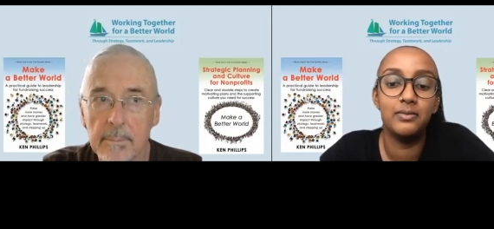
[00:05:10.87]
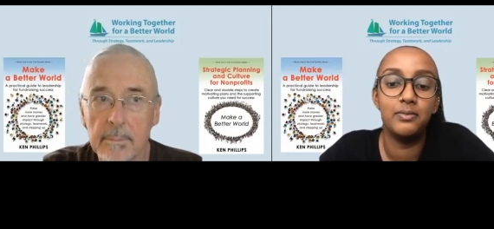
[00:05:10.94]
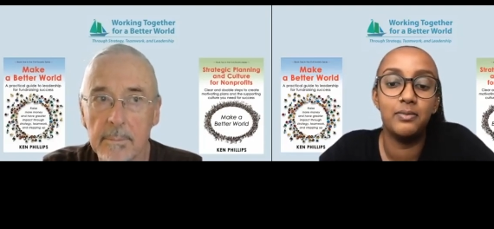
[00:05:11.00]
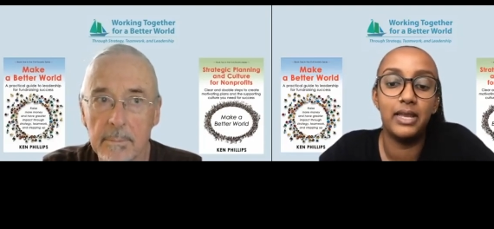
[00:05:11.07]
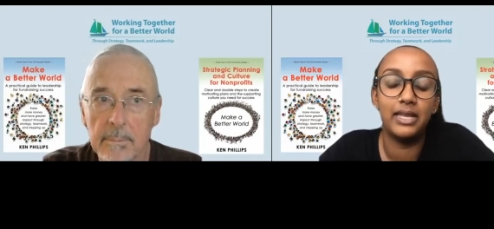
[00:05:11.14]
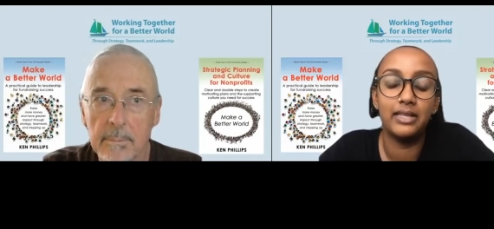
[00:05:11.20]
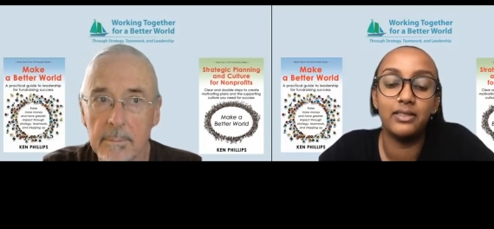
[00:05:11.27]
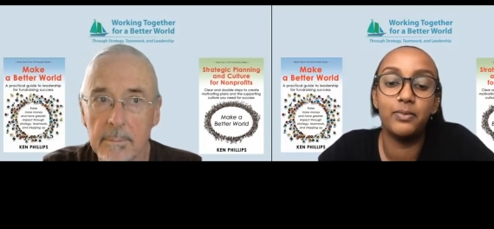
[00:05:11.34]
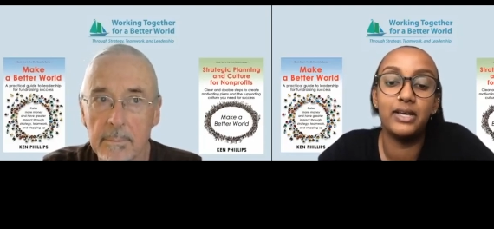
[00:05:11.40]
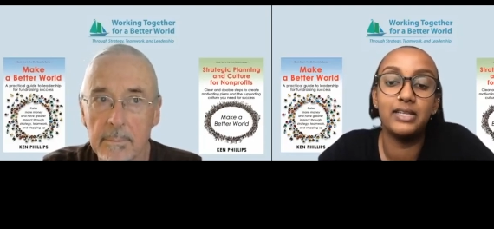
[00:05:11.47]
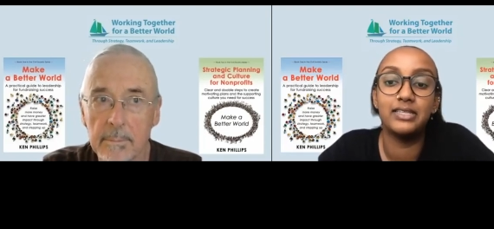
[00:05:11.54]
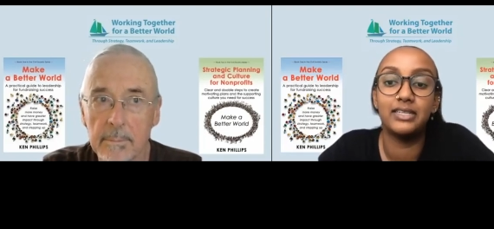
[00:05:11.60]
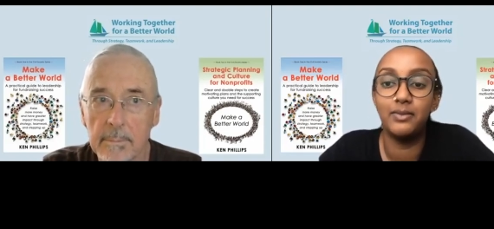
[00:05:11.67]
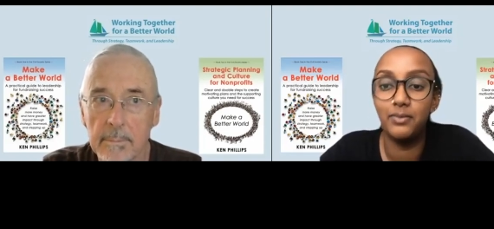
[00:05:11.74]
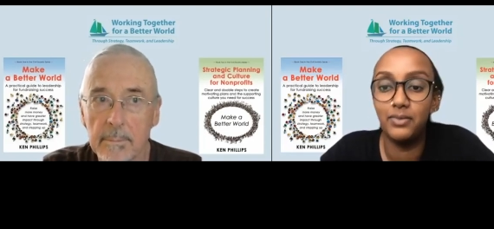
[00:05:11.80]
Speaker 1: make it the best
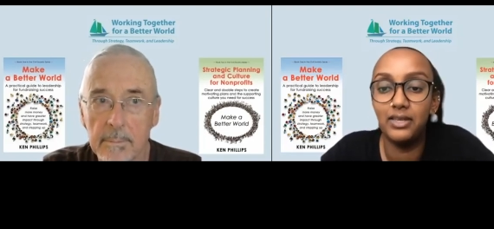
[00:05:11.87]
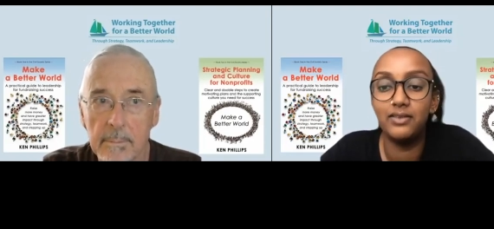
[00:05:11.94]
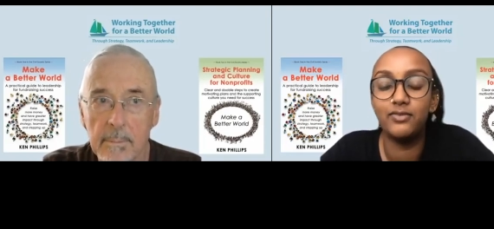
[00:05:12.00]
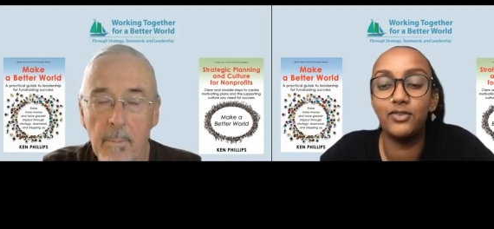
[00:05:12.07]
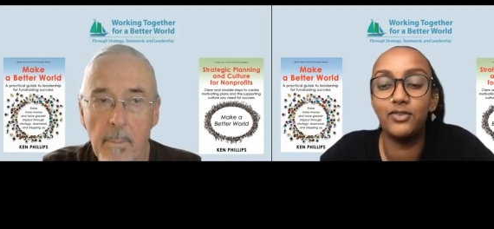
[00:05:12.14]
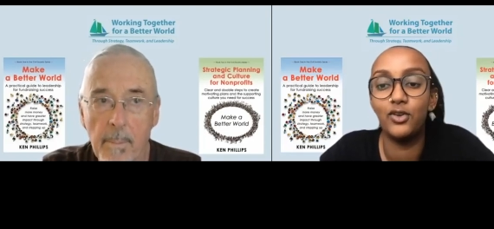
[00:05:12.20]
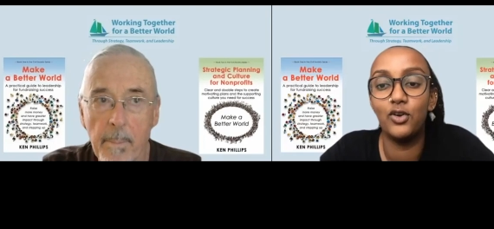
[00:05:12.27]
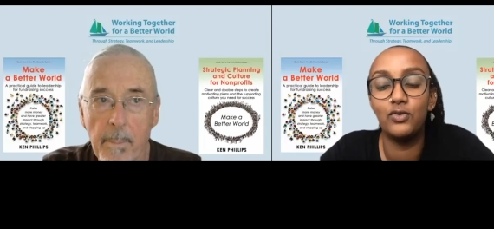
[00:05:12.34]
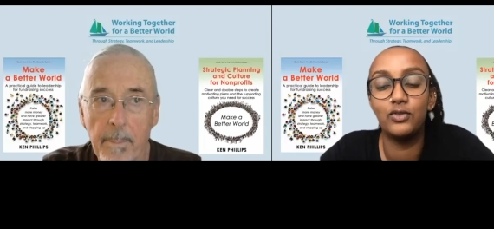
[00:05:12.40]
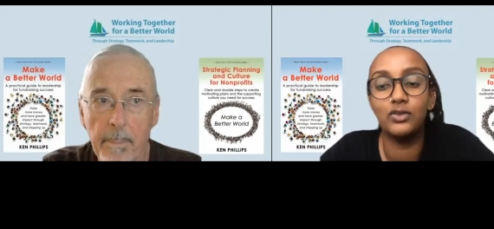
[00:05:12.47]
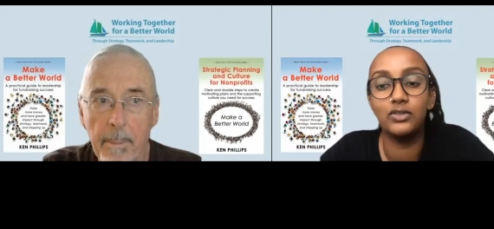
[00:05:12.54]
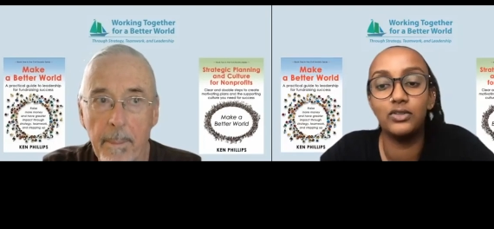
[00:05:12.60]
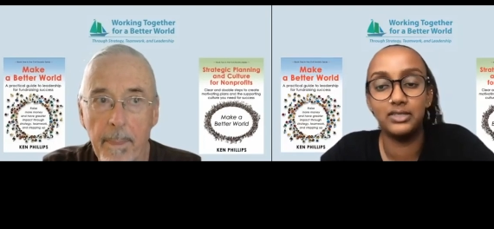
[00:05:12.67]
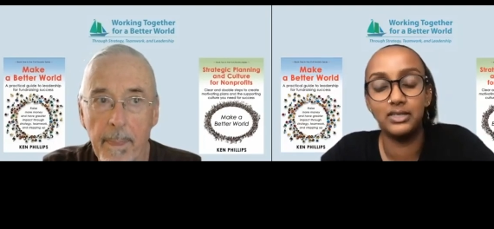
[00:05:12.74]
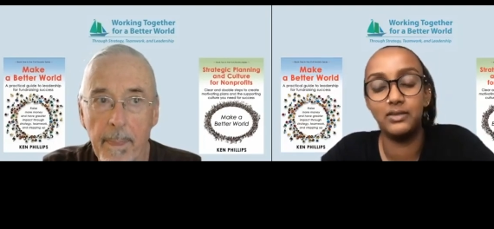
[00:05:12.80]
it can be for the
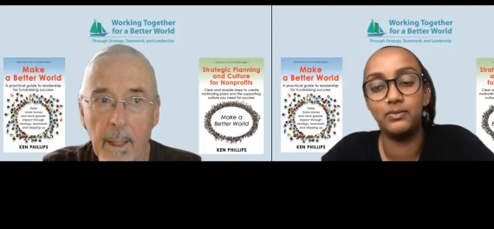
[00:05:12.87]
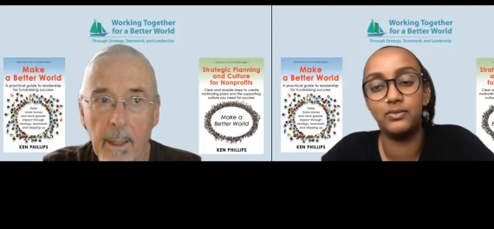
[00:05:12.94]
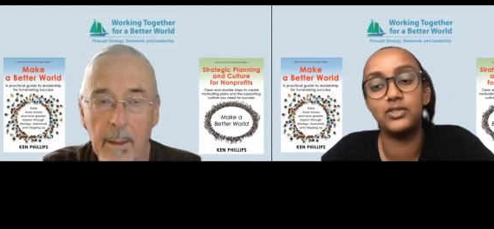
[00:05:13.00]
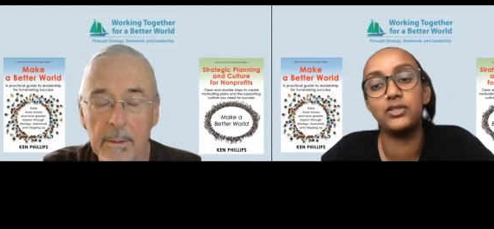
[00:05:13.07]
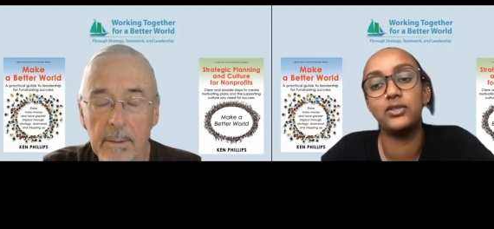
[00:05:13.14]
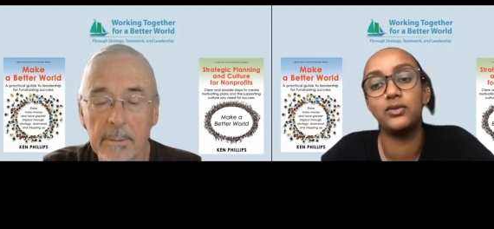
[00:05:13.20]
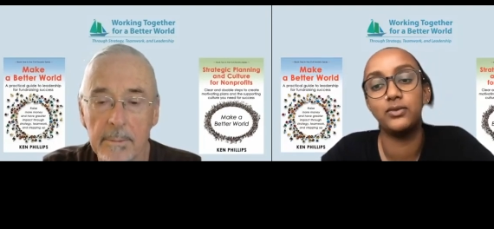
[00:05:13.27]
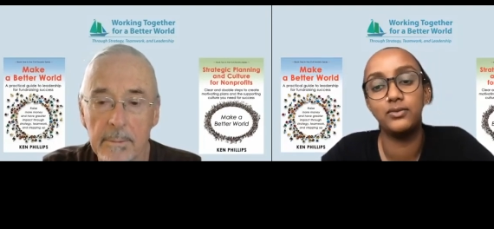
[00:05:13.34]
overall team too